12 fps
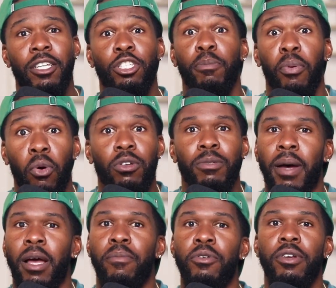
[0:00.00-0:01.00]
supports
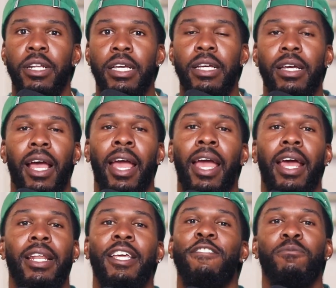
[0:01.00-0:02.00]
my immunity,
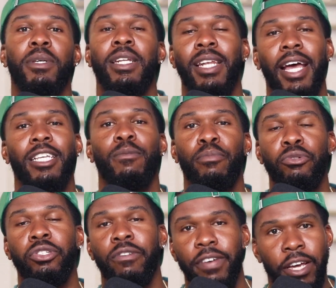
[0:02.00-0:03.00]
and gives me a nice
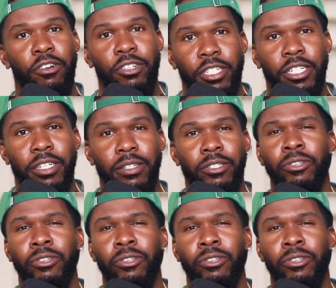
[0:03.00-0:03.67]
boost of energy.